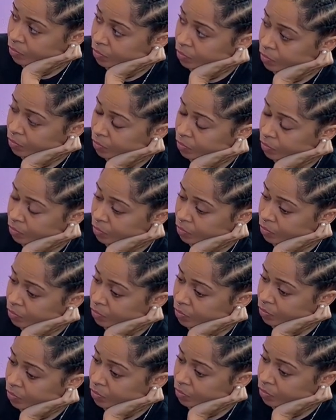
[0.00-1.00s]

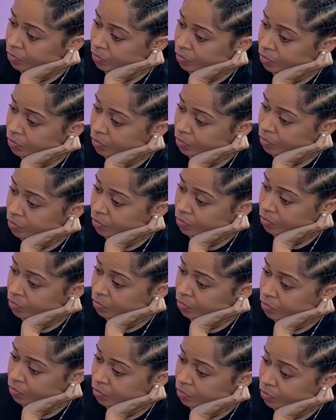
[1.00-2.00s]

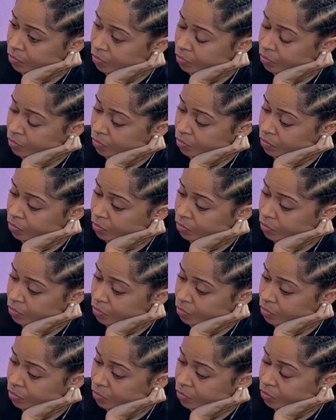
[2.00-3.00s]

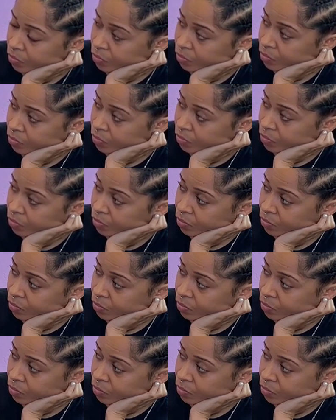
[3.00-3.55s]
(silent)